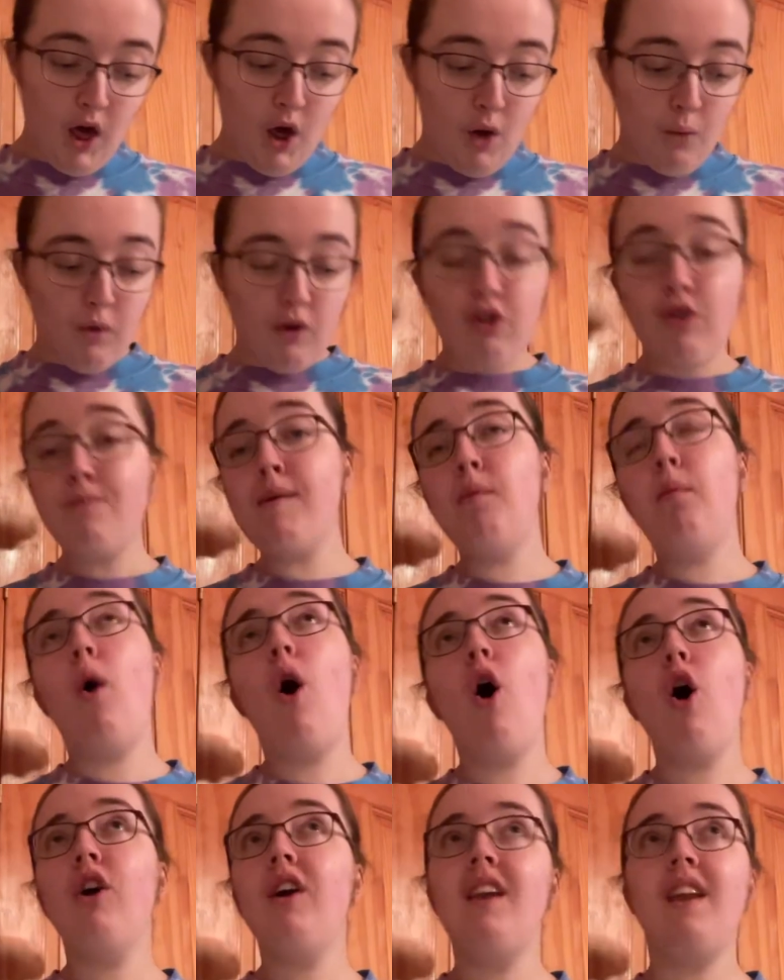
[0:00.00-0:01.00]
We should be
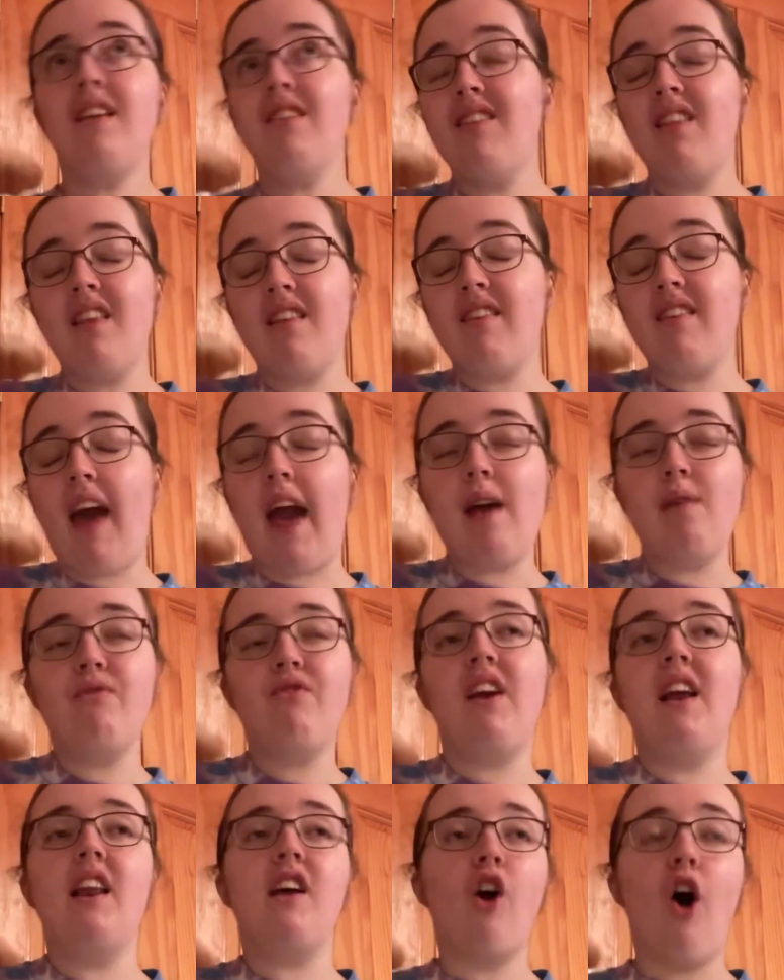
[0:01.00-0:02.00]
walking into this game
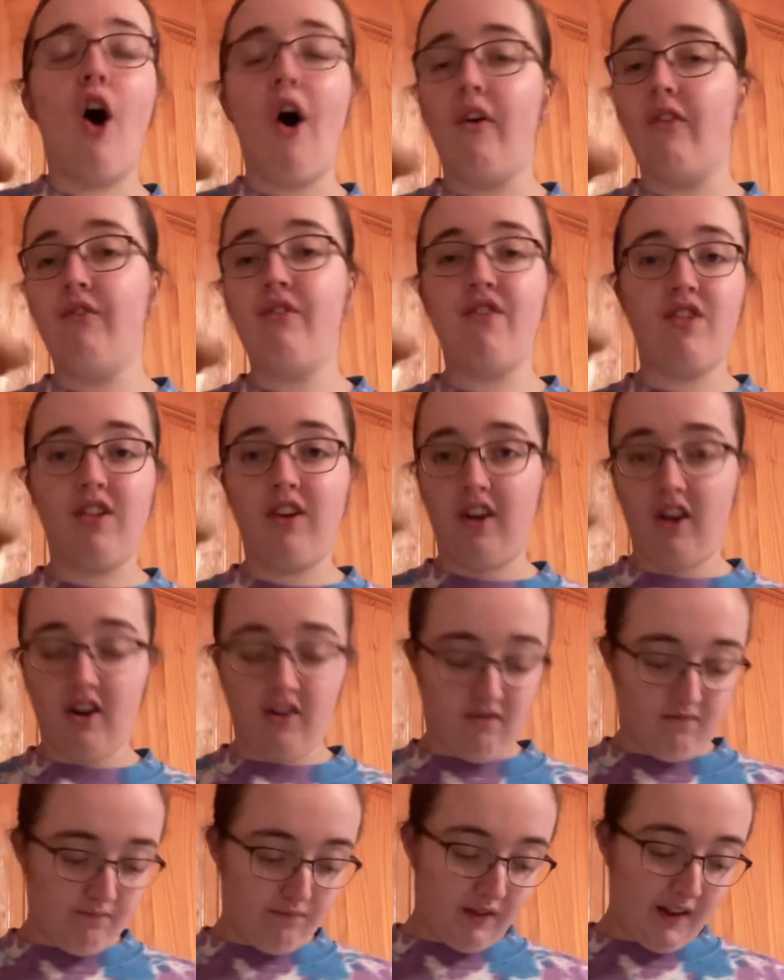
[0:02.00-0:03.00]
feeling
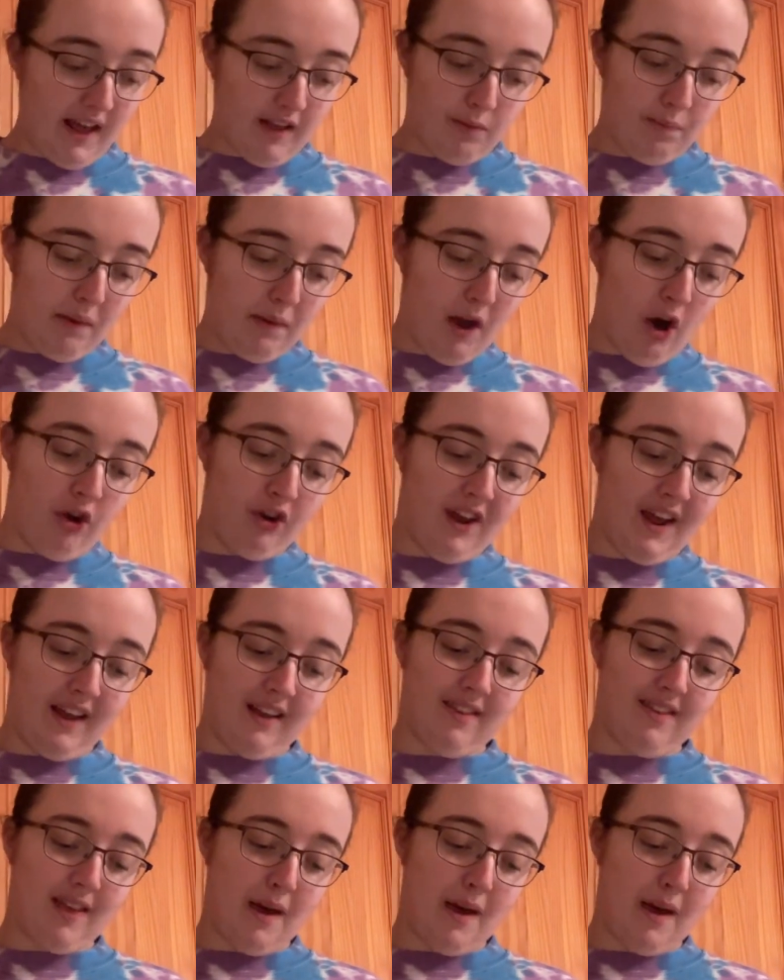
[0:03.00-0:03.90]
confident, let's be honest.